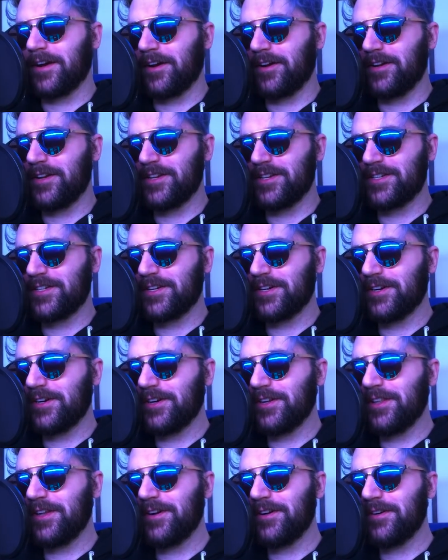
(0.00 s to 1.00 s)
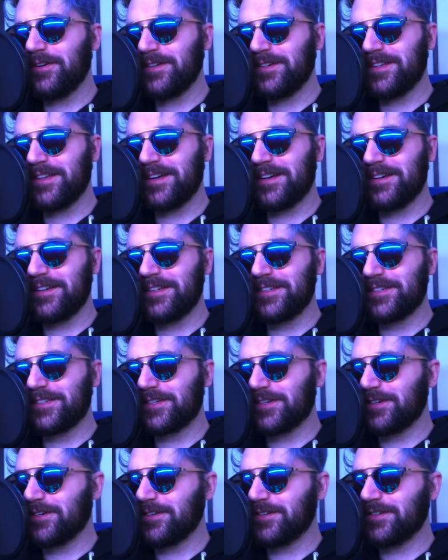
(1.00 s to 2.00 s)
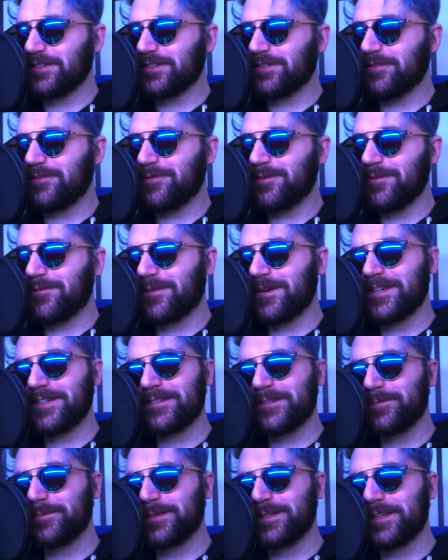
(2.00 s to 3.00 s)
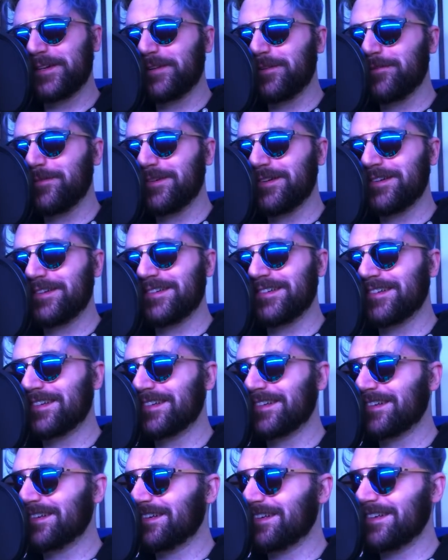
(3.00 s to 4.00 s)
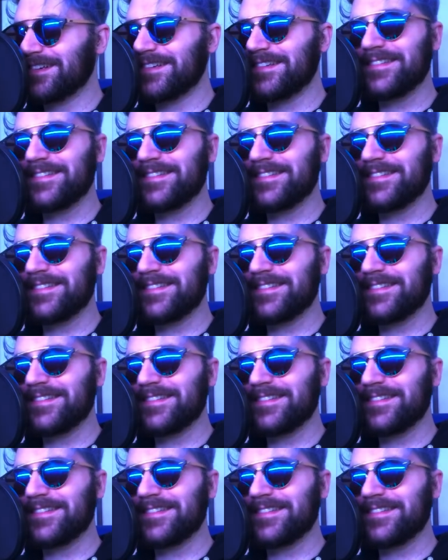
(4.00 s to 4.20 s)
Are you sure they're Are you sure they're showing what friendship is all about? I